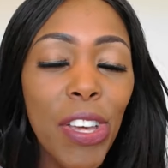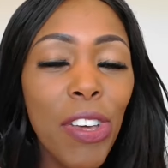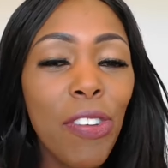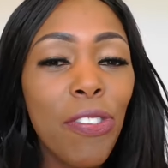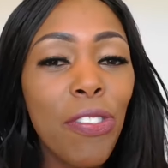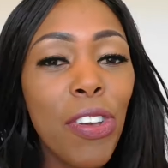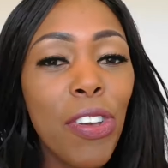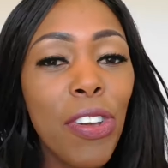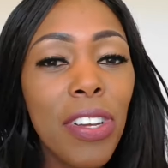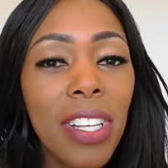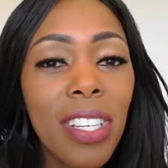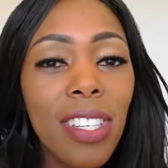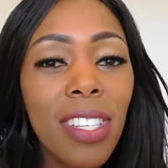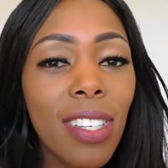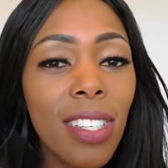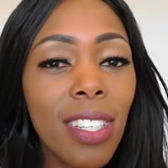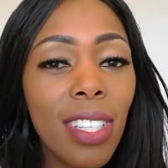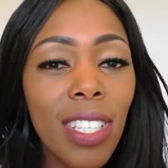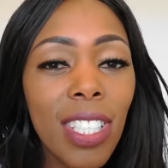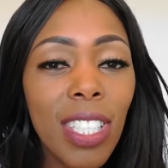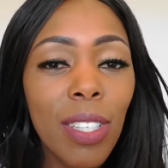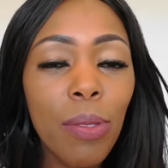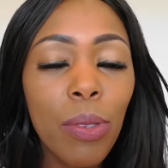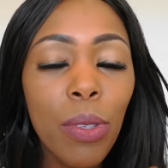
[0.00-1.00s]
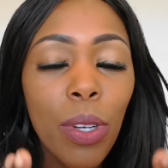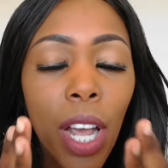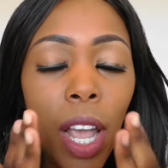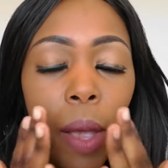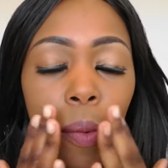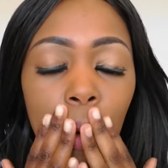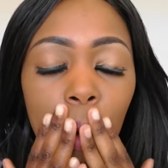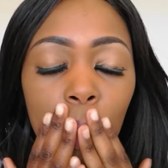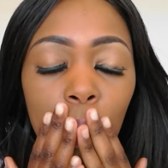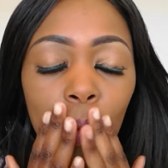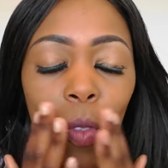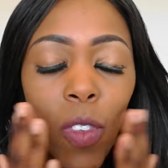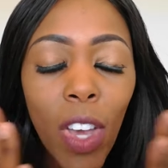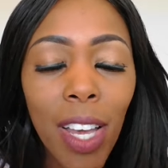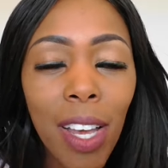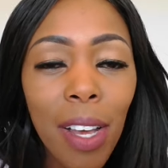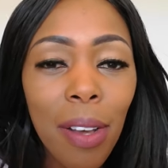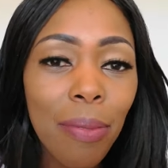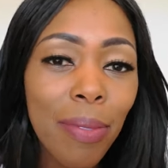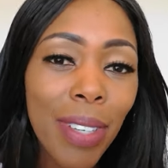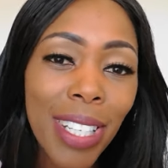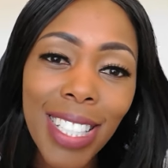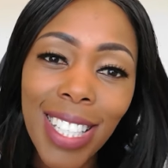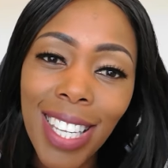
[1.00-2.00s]
If you're a returning subscriber,
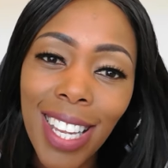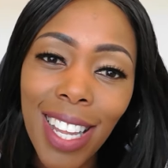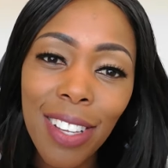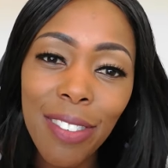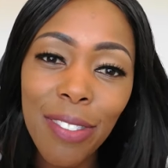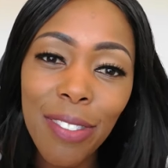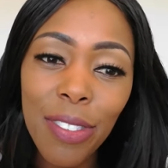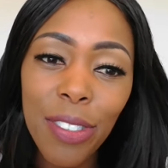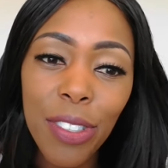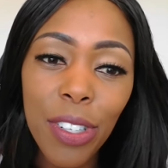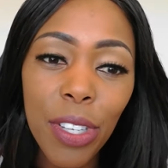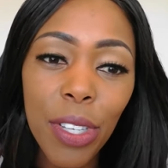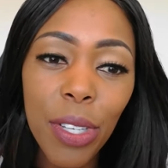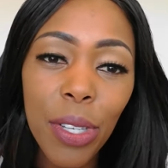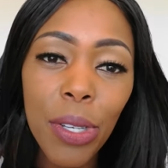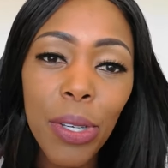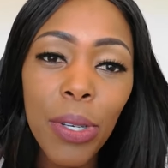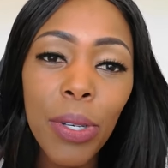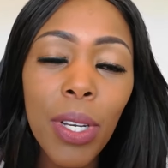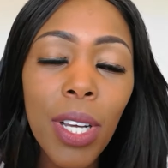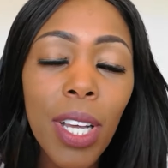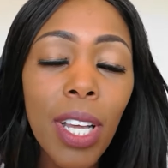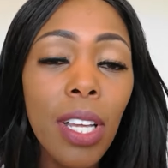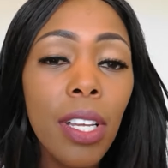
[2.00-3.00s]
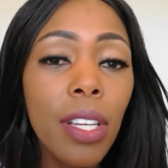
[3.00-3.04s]
much love to you.